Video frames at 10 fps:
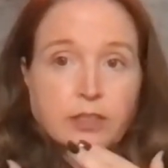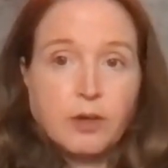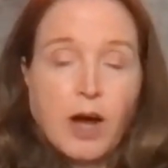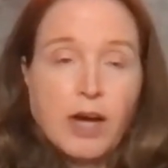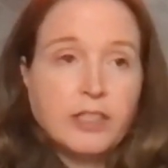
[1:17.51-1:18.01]

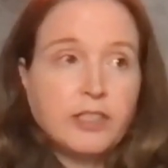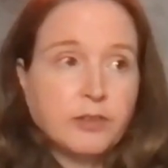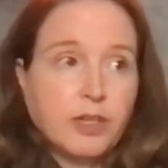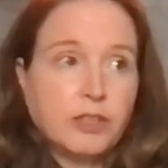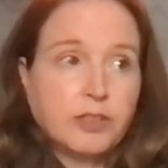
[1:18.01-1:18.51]
So I, the general
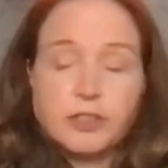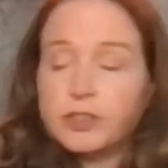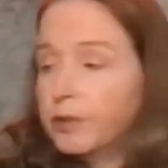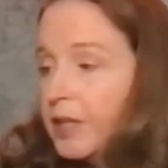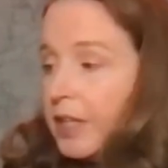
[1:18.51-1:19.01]
contractor,
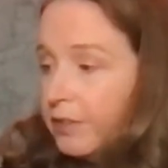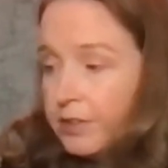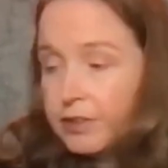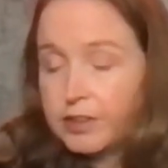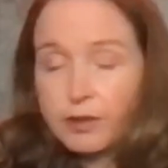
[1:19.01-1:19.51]
terminate
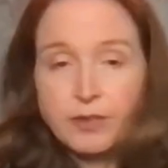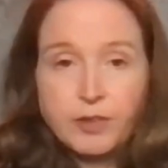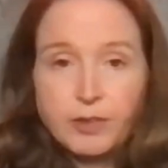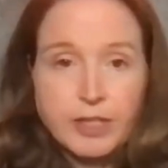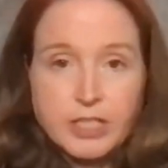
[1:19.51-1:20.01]
you don't give you
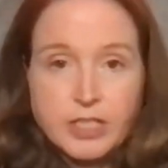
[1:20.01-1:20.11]
any reason,